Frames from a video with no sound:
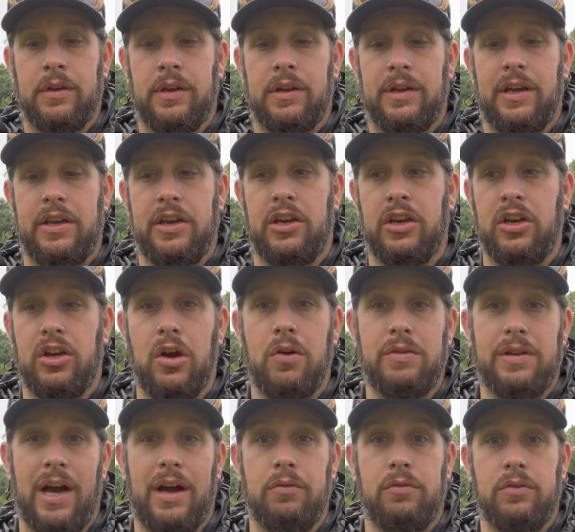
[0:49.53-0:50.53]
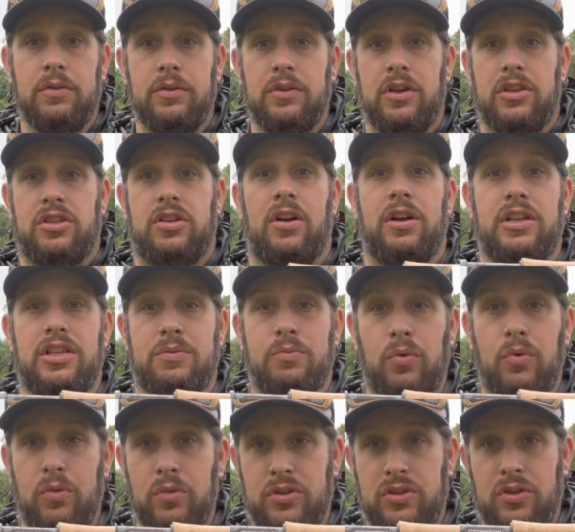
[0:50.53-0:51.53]
Now you can go down a slightly
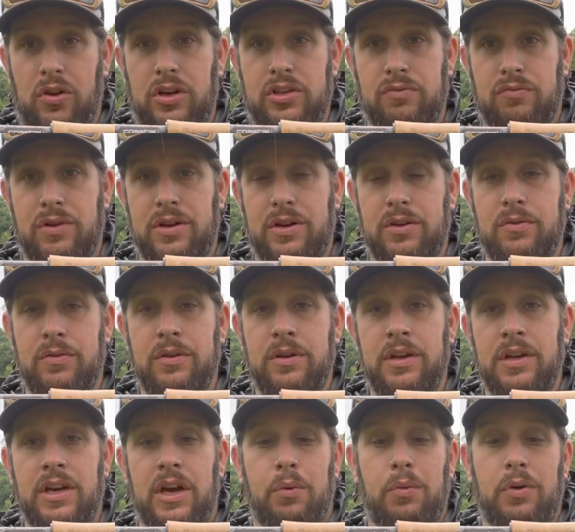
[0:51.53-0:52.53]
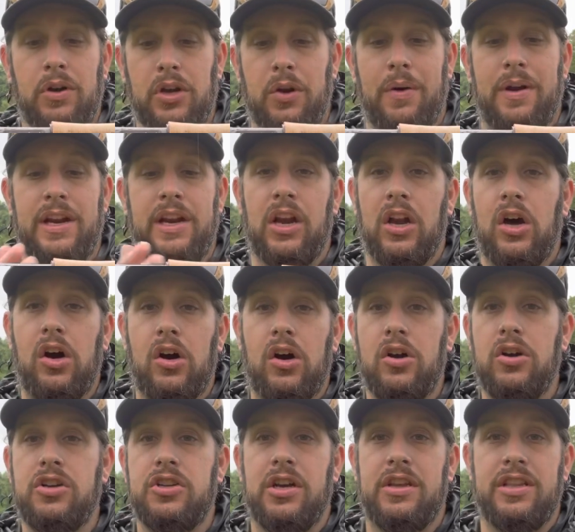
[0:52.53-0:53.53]
smaller size reel. I wouldn't go any
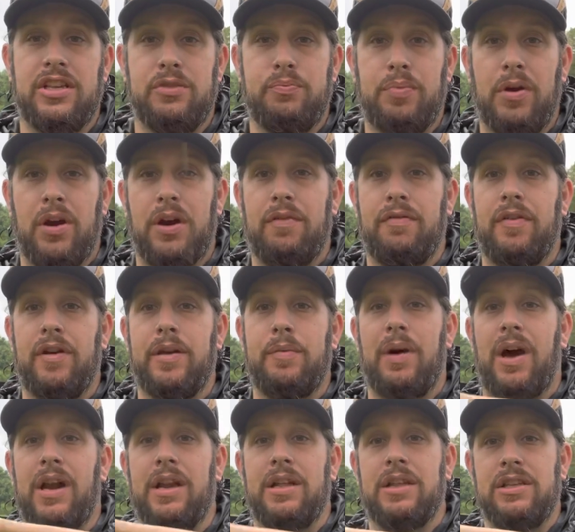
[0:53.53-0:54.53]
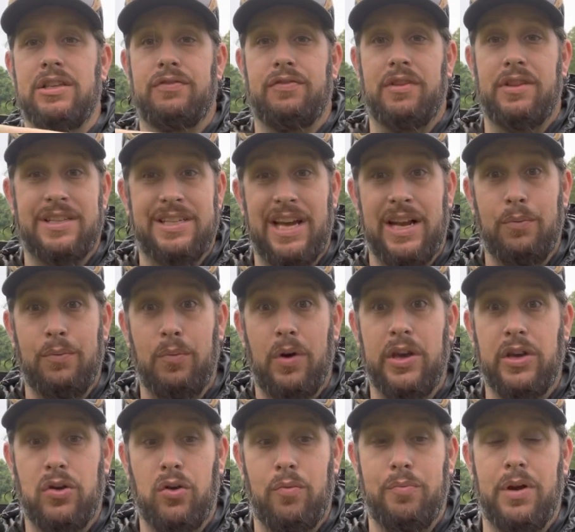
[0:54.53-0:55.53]
larger. This is perfectly balanced for the 10
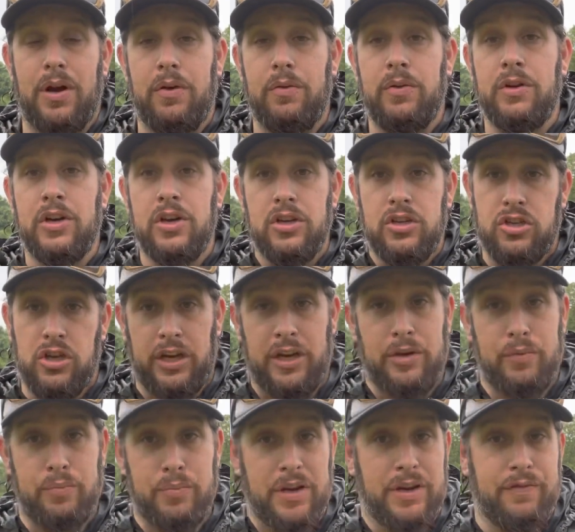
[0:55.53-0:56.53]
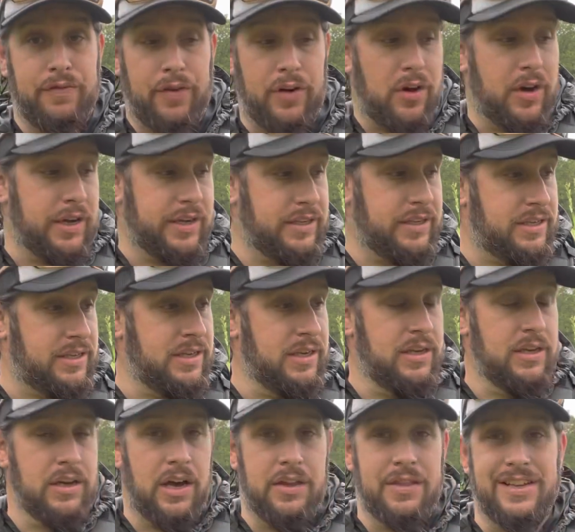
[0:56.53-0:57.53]
weight combo, chucking big flies.
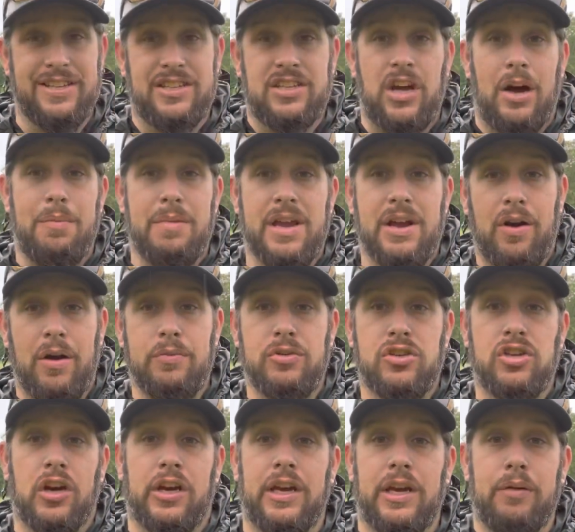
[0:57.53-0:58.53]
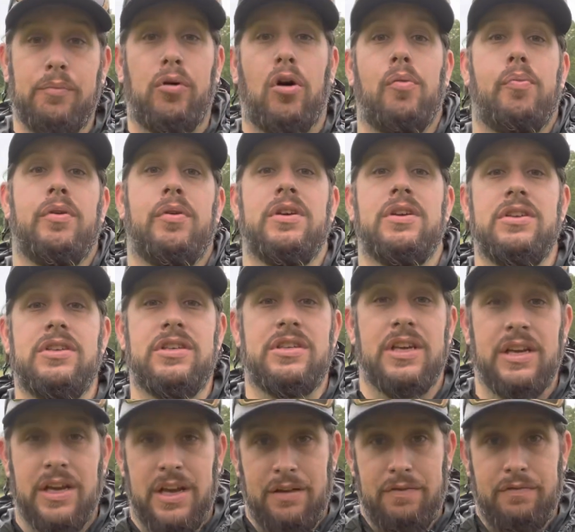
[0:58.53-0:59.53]
This time of year I'm chucking poppers
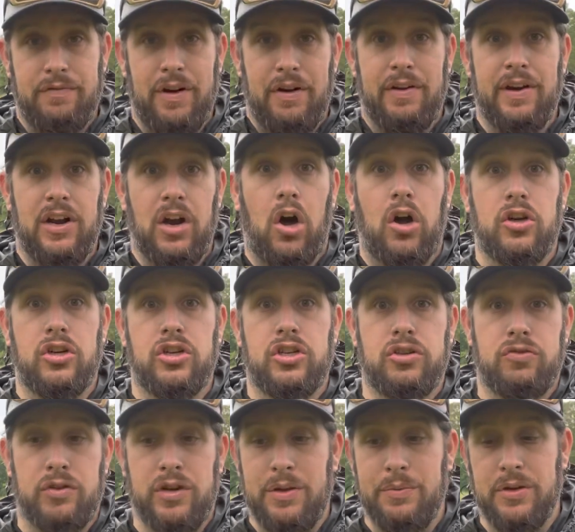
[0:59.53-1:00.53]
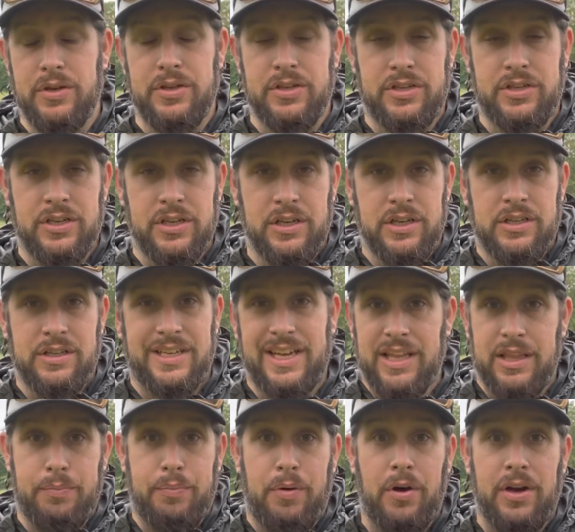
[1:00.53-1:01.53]
and very large streamers to get
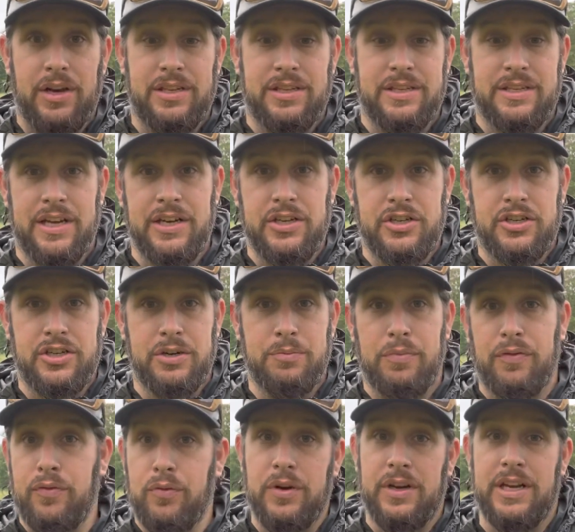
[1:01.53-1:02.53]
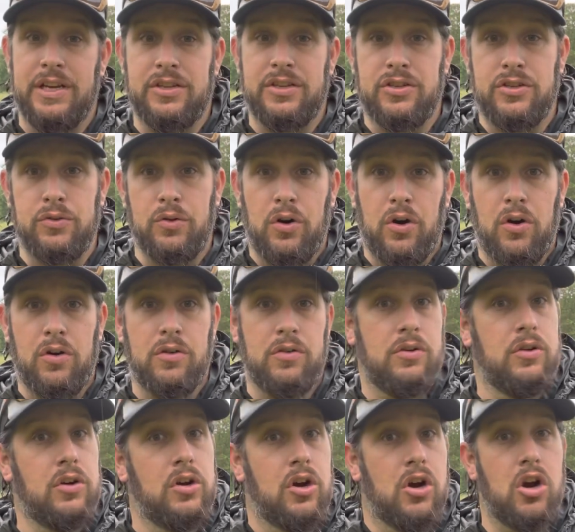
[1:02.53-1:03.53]
the pike's attention before it gets too hot,
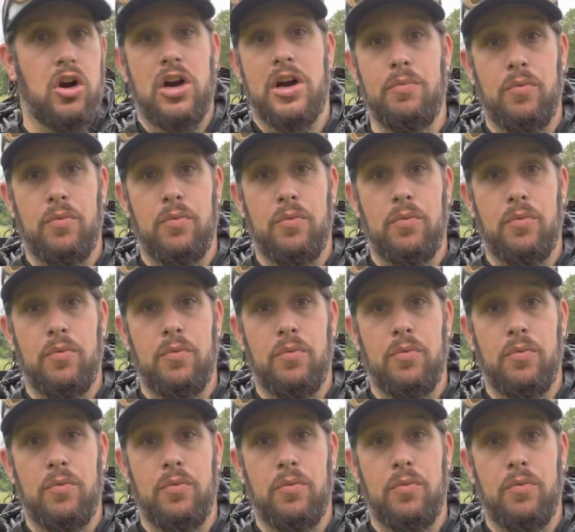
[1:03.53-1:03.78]
early